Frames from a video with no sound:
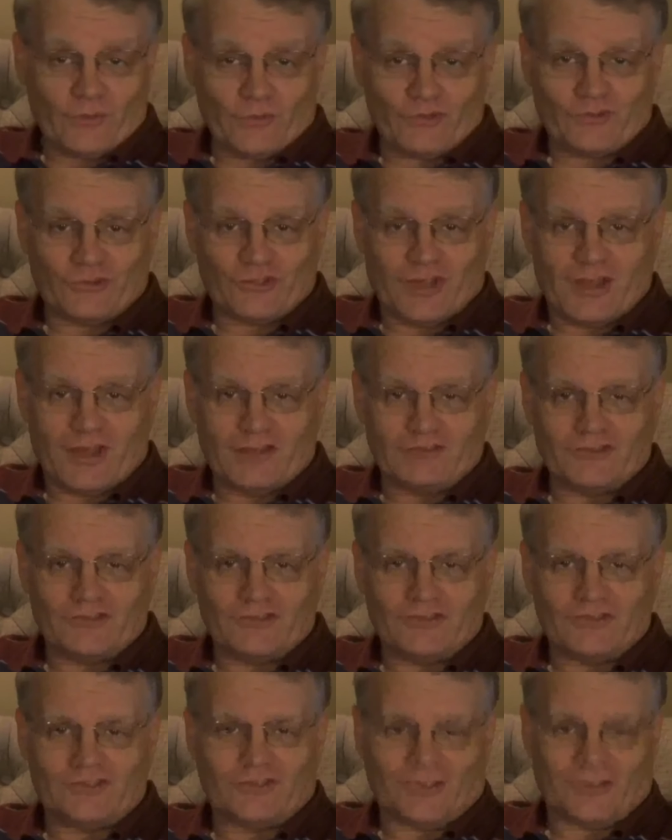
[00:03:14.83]
a
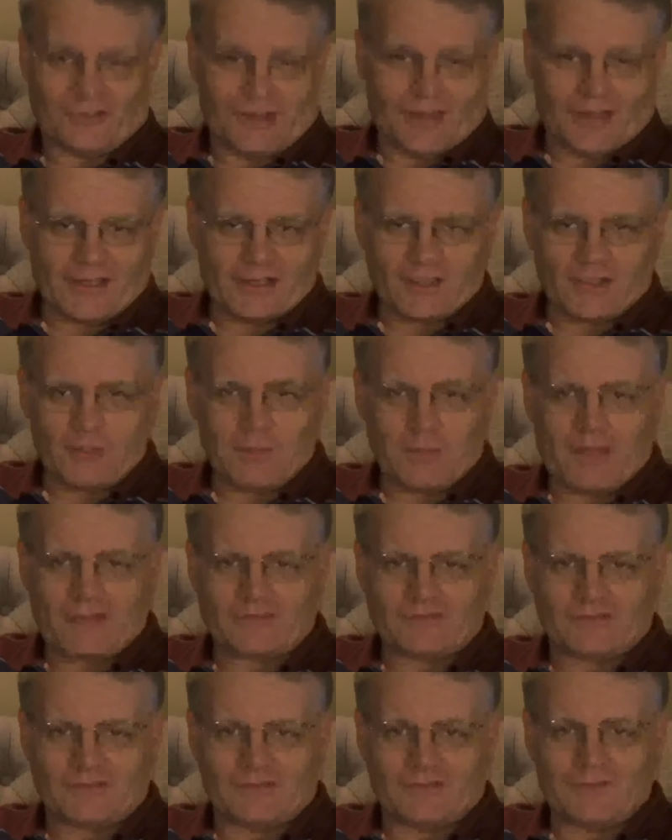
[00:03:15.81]
charge just like a
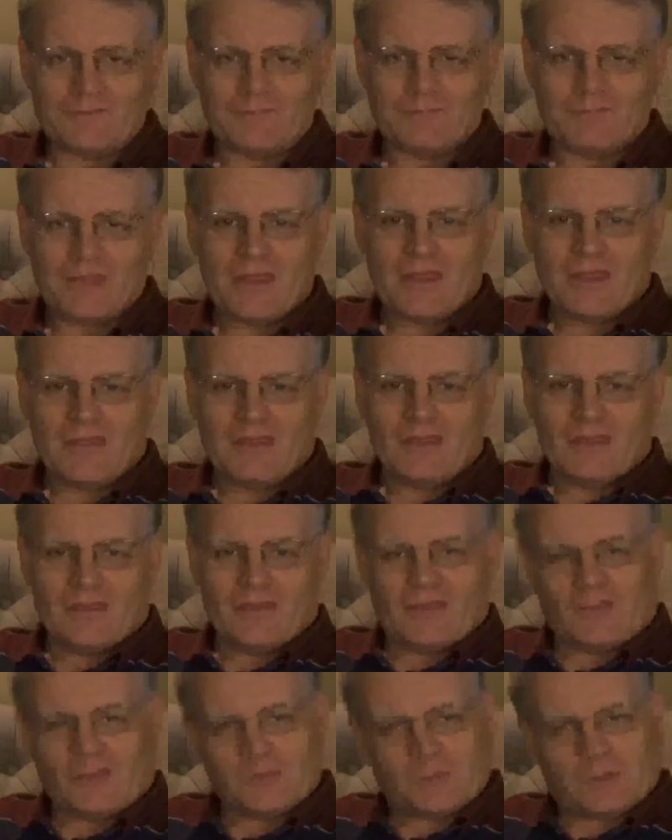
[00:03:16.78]
capacitor.
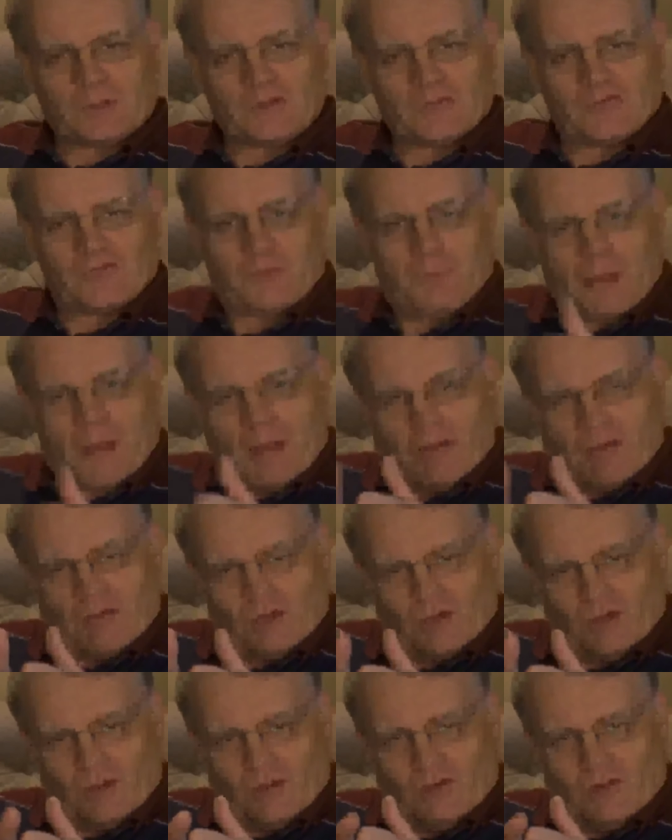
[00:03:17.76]
That's because the
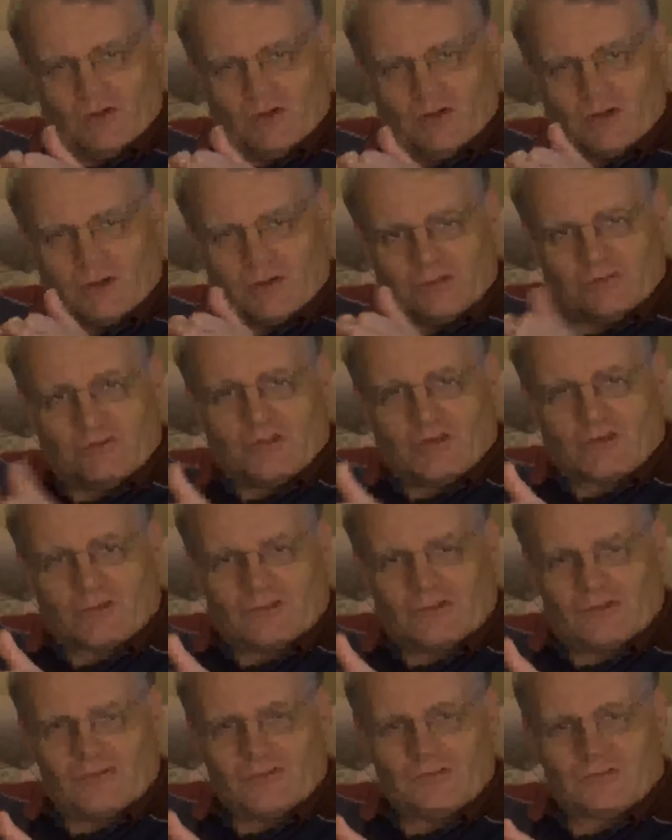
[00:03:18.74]
parallel
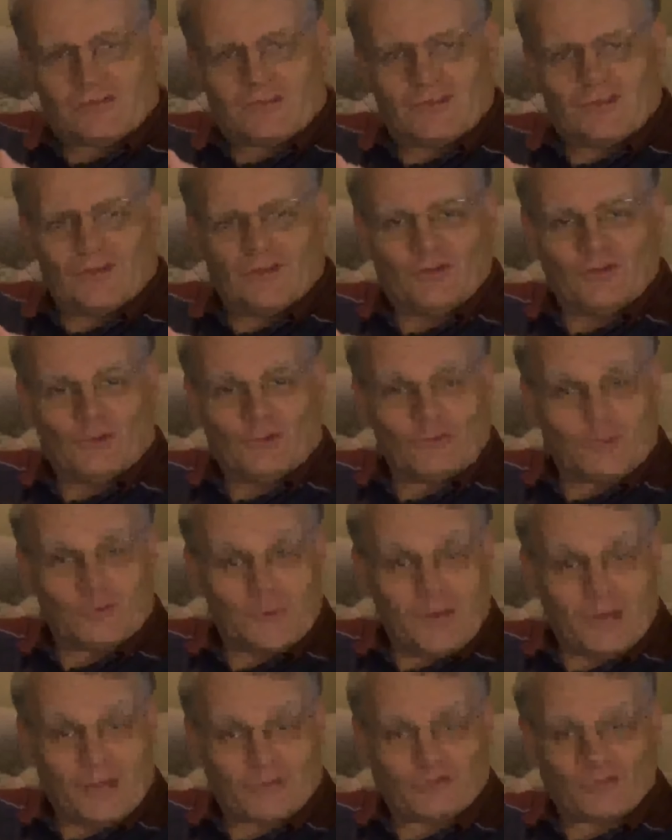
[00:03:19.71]
conductors can look to
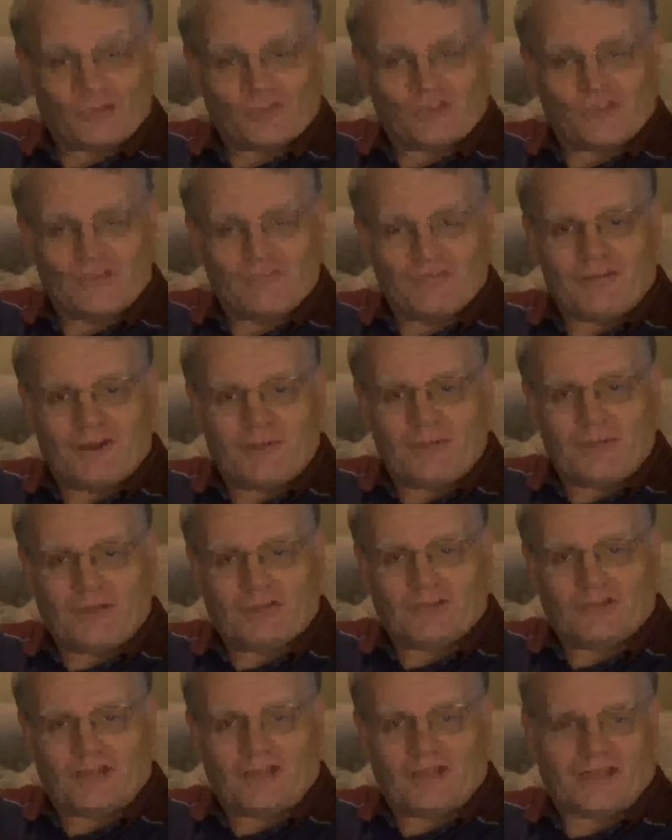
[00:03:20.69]
electricity very
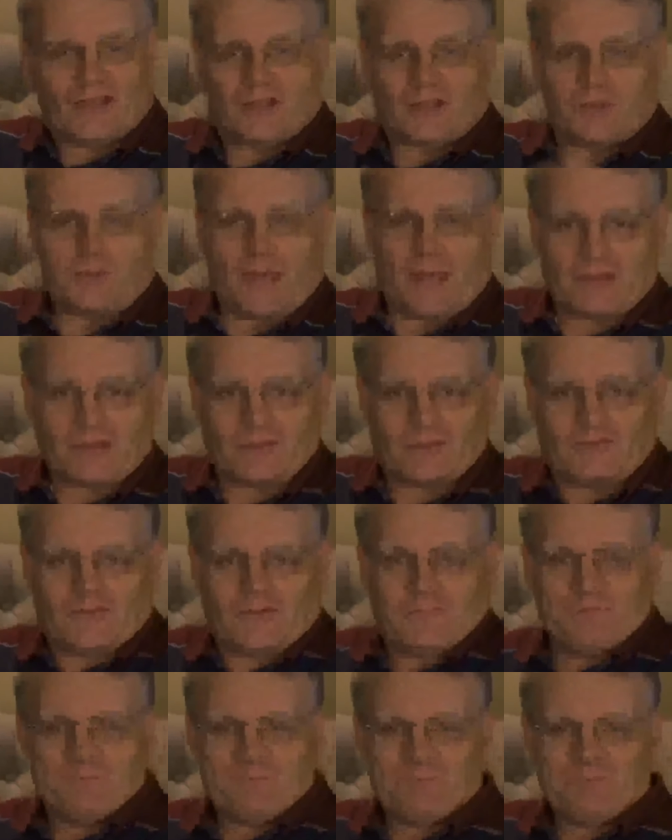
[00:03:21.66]
much like a
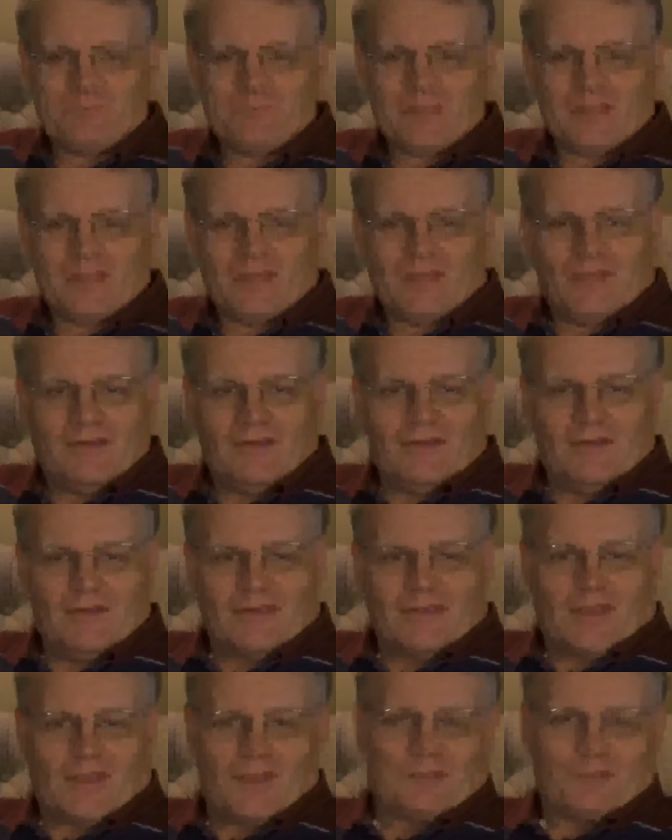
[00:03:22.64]
capacitor.
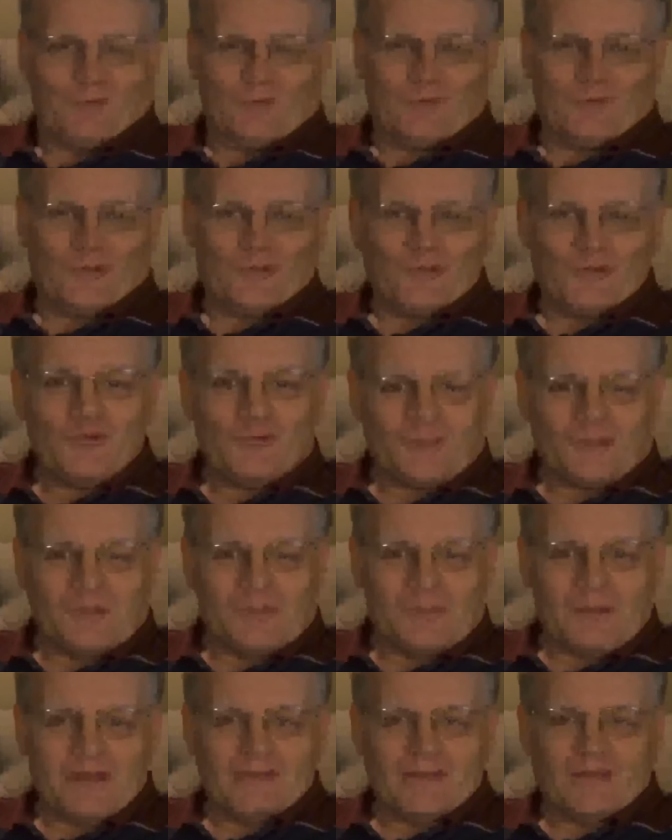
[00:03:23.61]
Cables are usually
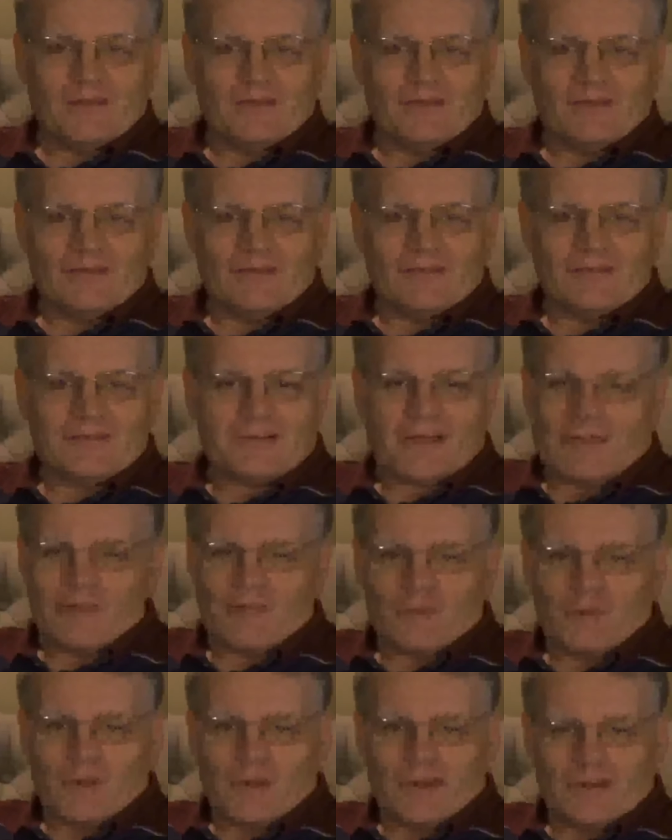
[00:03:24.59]
made in a
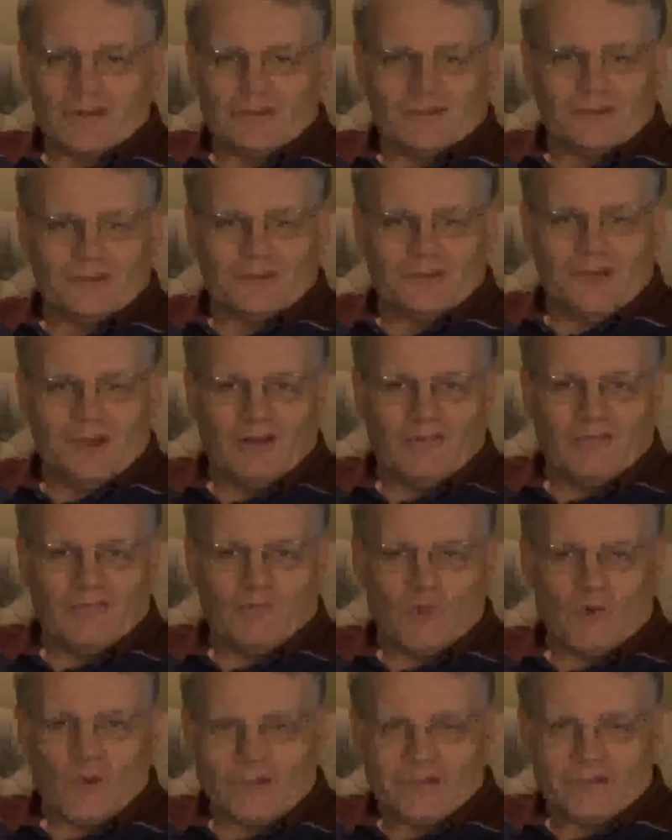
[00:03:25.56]
clever way to
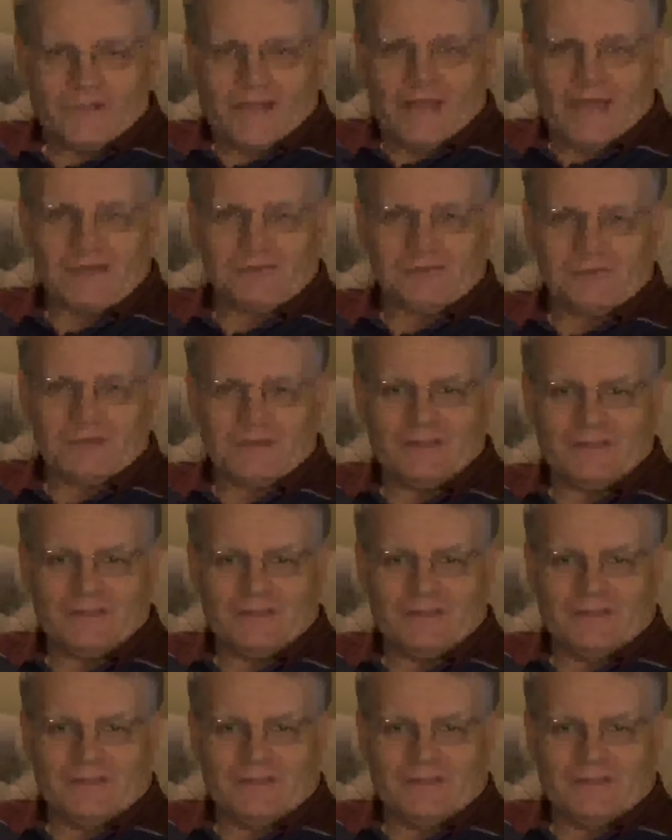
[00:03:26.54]
avoid that, but